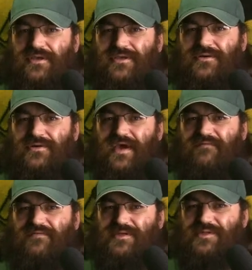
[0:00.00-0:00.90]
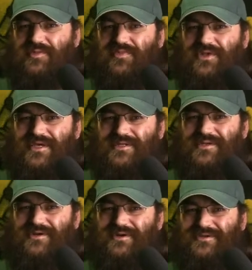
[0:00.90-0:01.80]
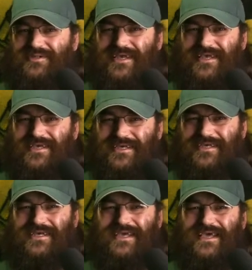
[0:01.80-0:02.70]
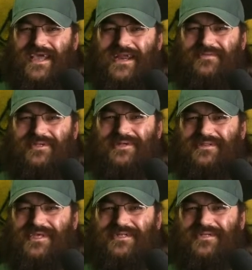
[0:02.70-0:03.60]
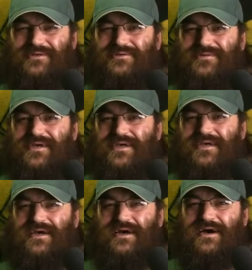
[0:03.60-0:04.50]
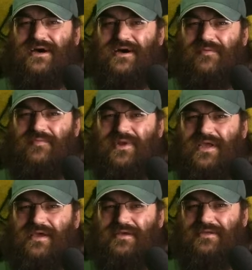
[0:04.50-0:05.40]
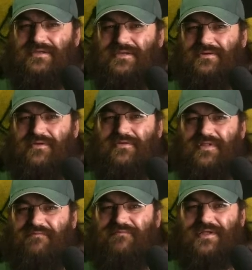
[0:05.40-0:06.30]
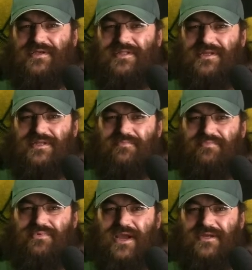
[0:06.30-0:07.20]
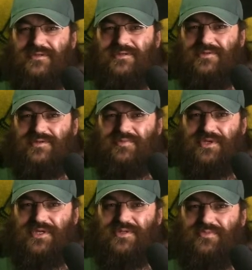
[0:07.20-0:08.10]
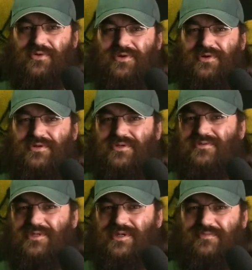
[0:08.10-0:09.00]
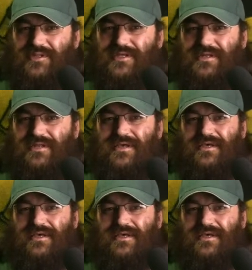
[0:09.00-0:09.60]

Have a list of plays that are, and I'm sure they do. But I really feel like they need to practice those plays more, or do something,